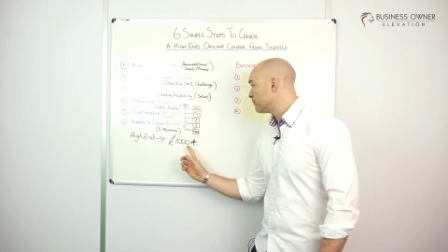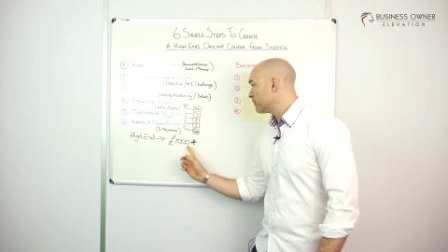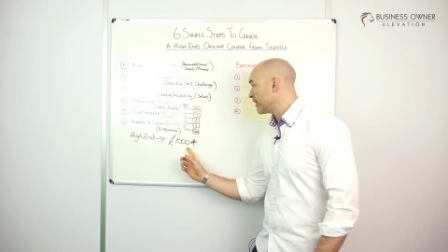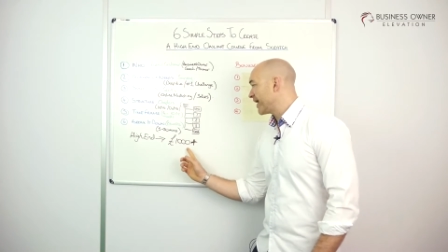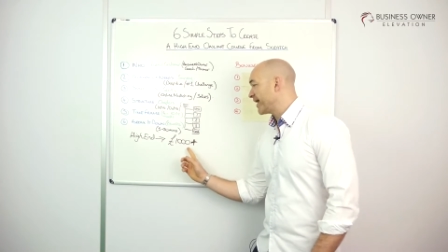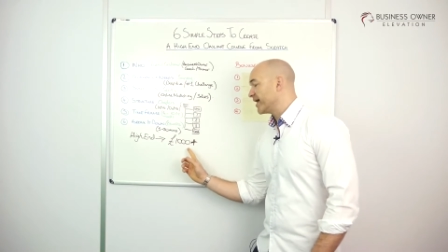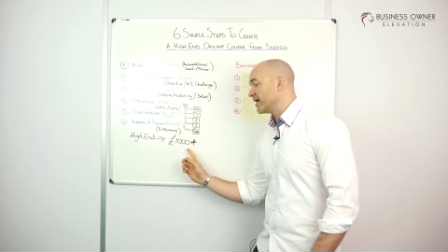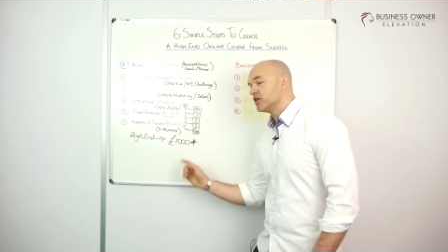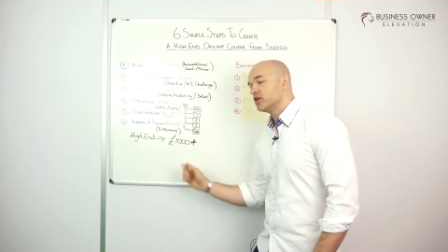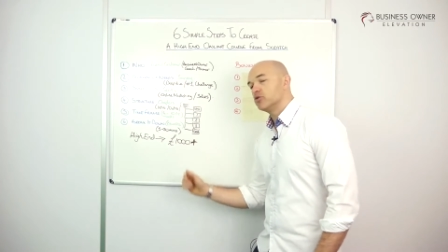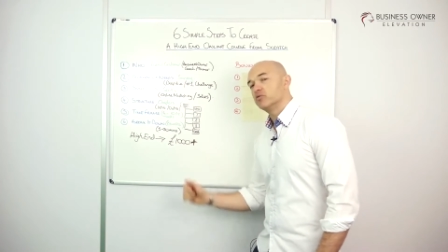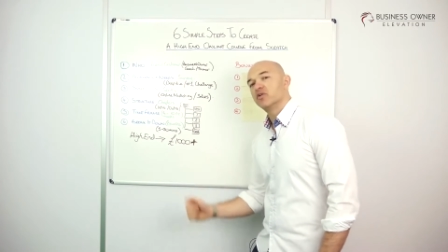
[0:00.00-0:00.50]

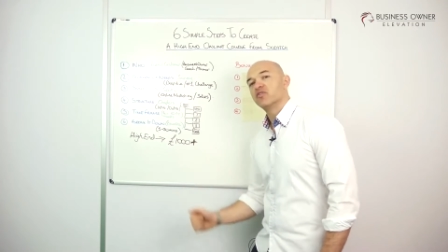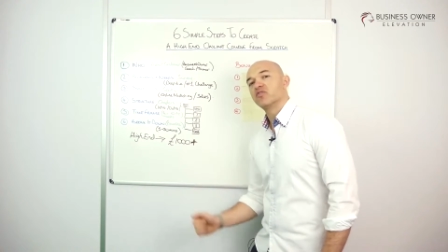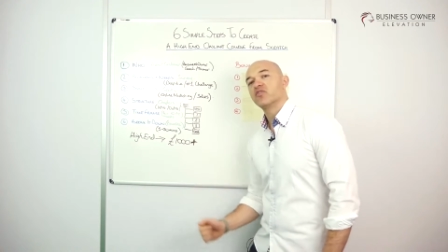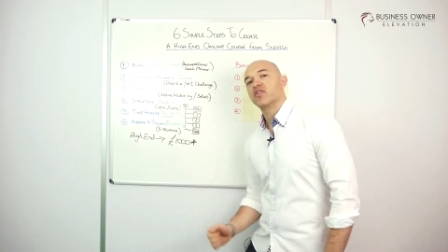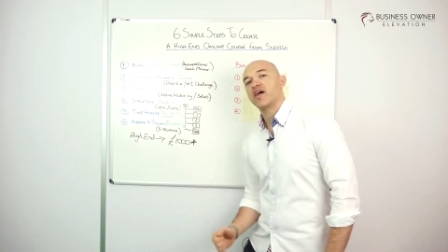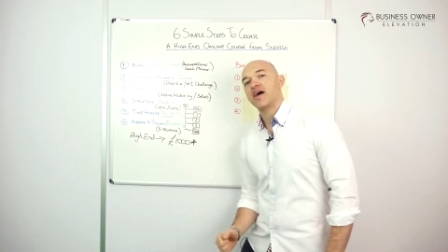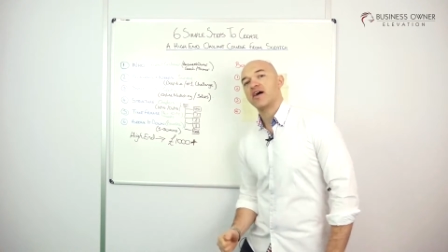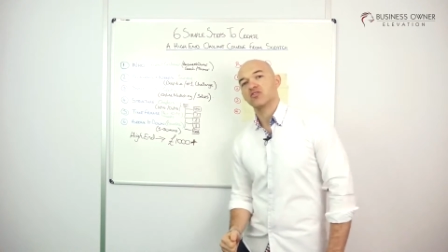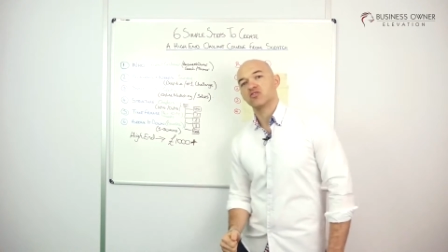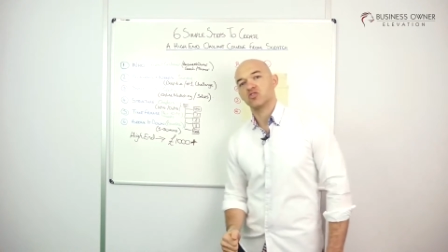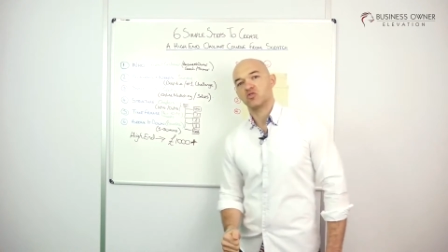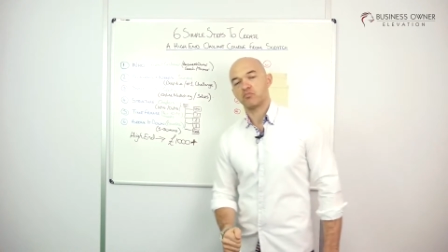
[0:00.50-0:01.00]
pay you
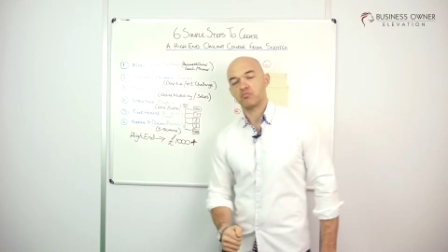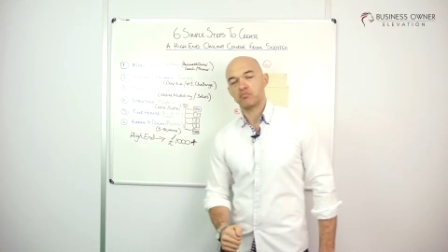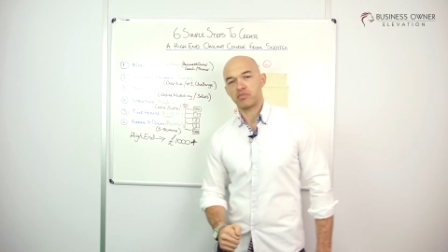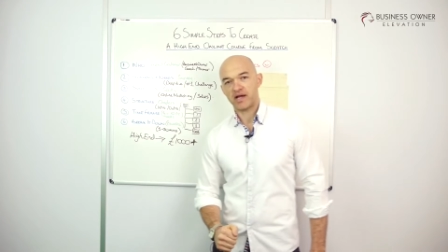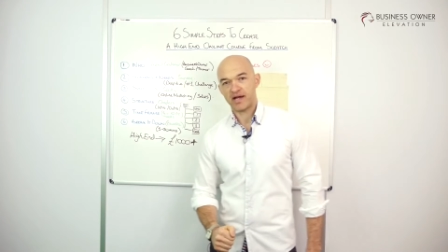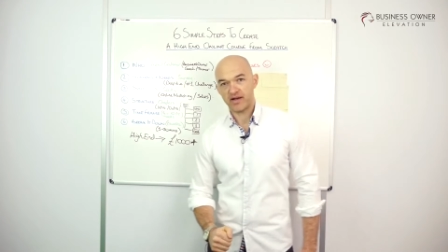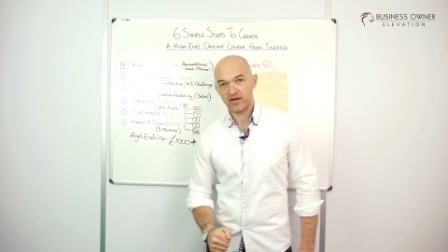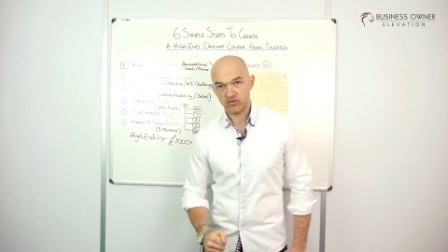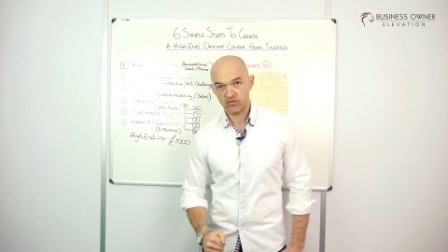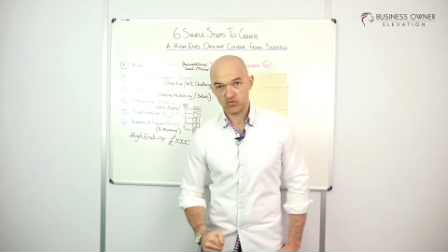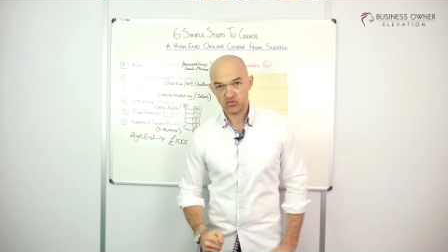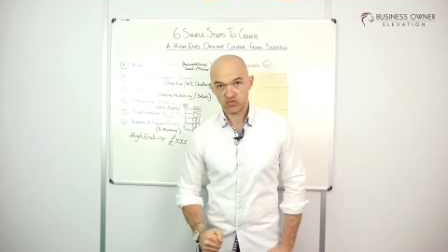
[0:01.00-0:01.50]

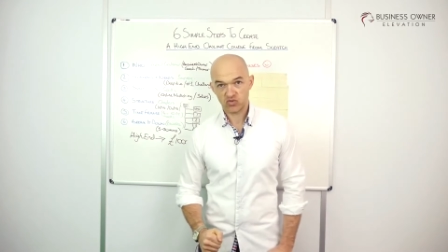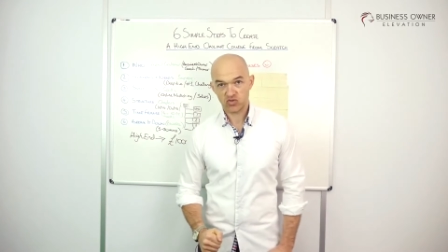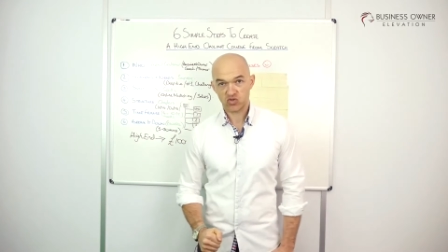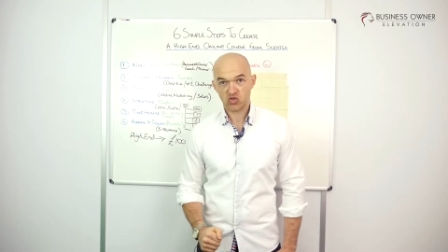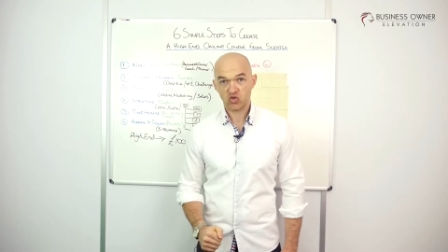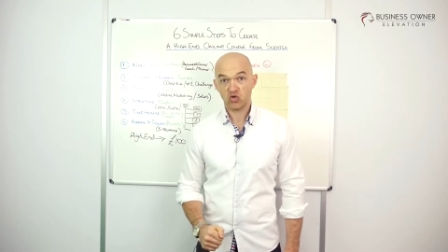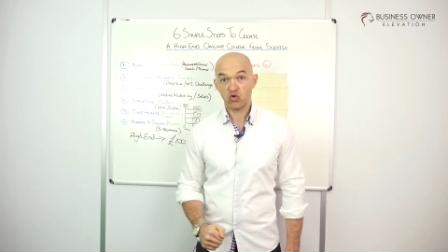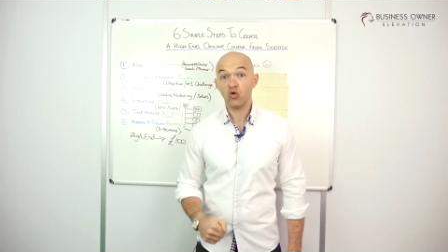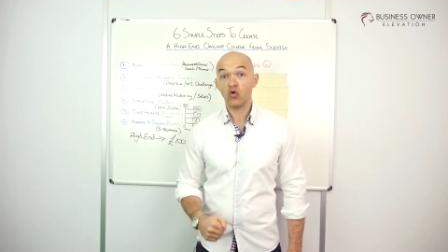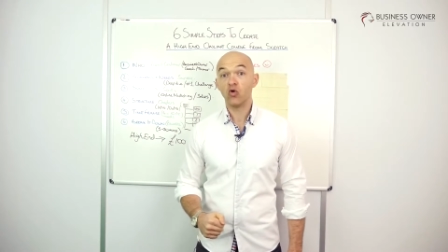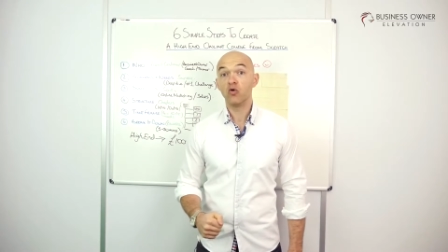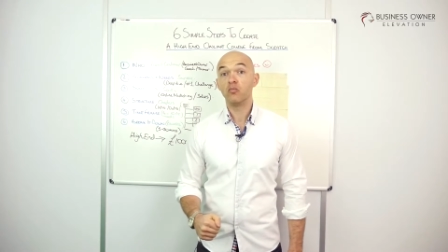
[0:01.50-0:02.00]
£1,000
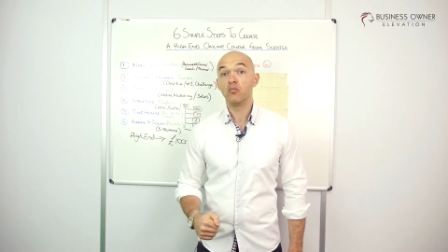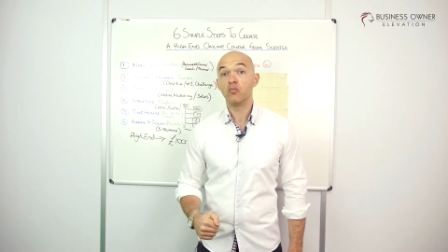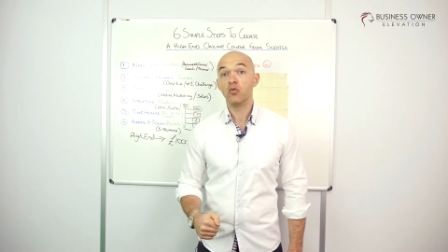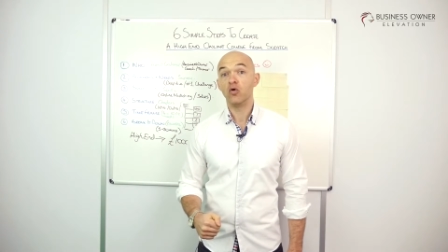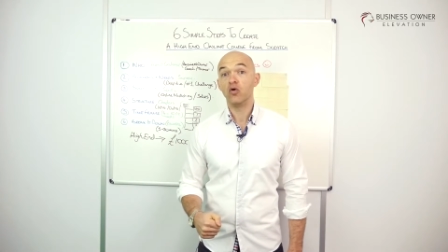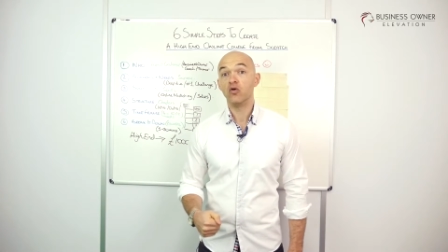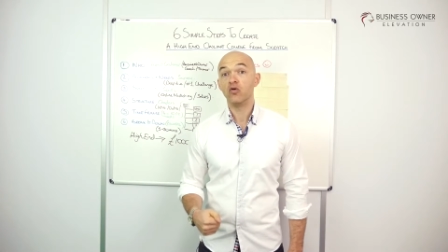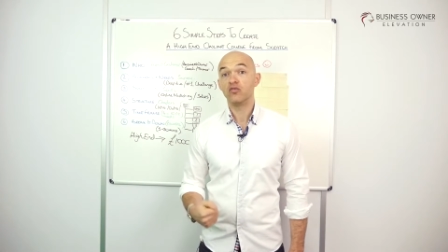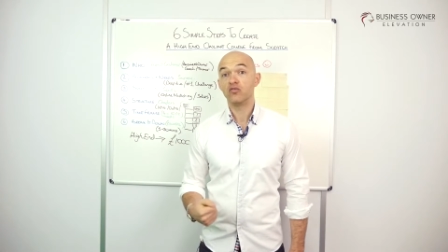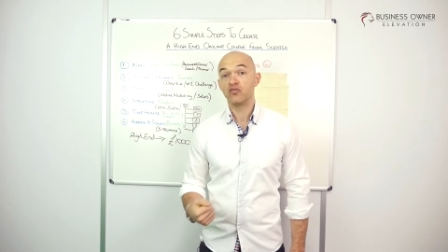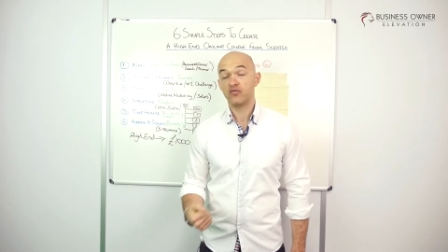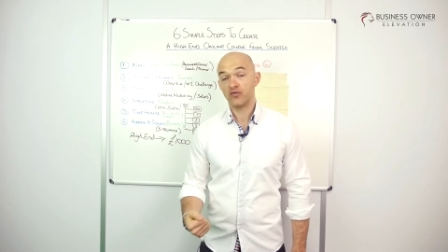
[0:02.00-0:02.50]
or
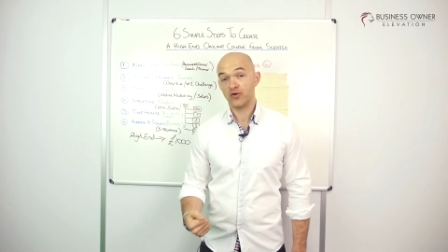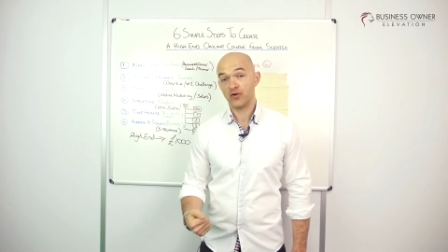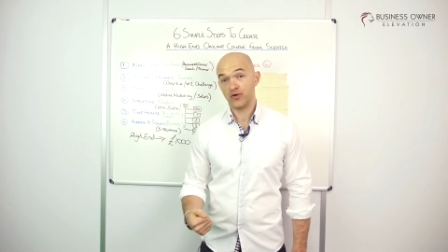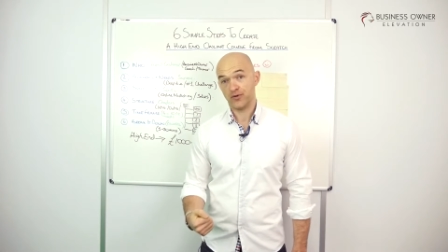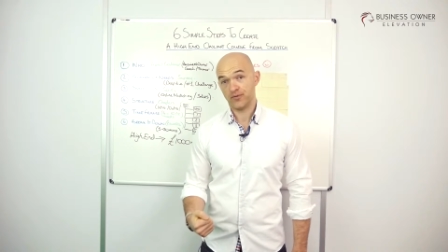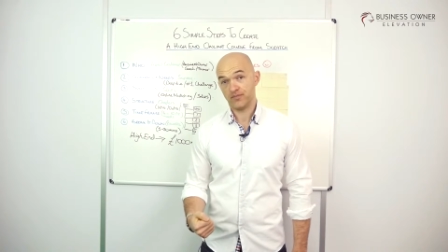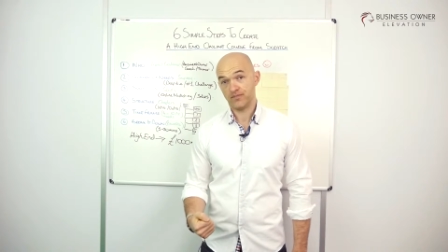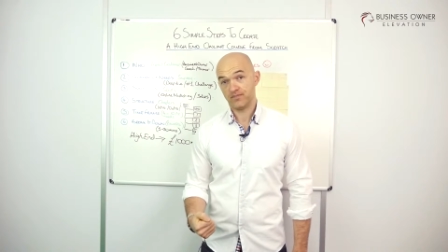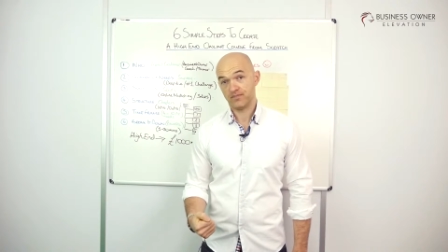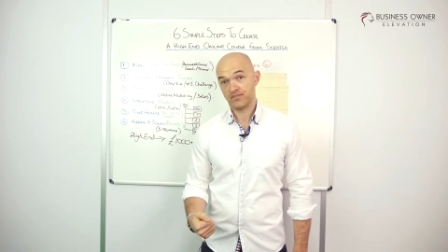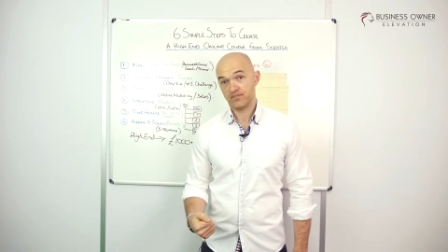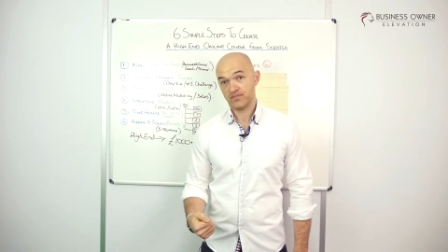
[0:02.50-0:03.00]
more for.